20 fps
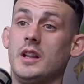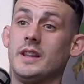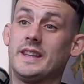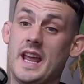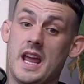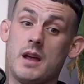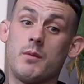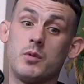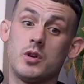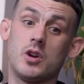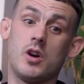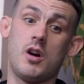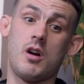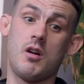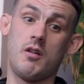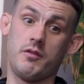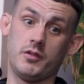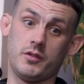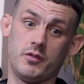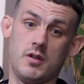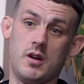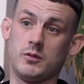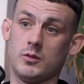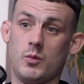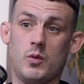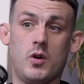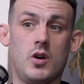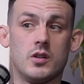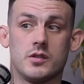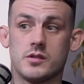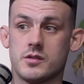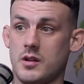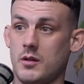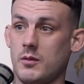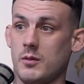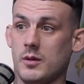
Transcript: Then we got offered the route to one. So